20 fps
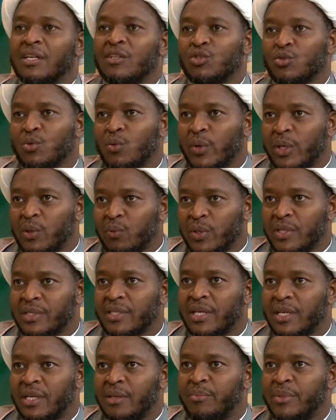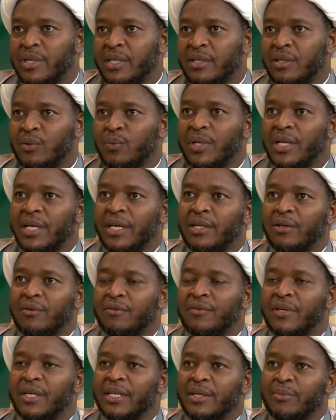So when we celebrate the wilada
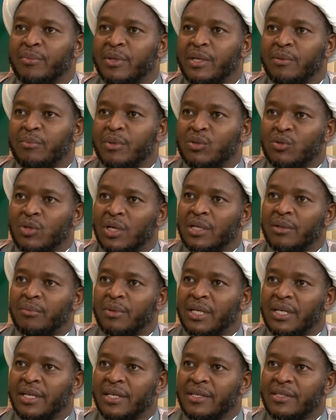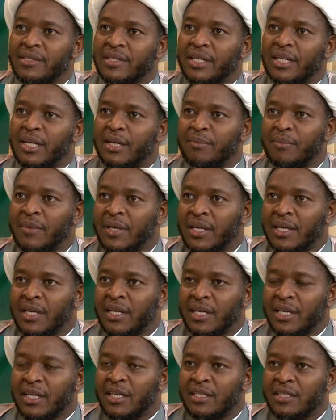of Ali bin Abi Talib alayhi salam,
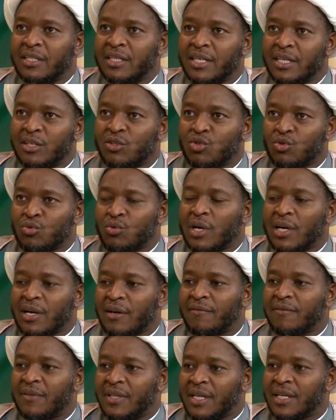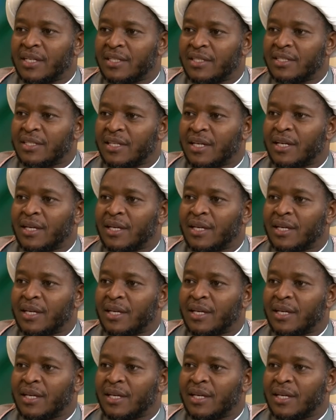it needs to have that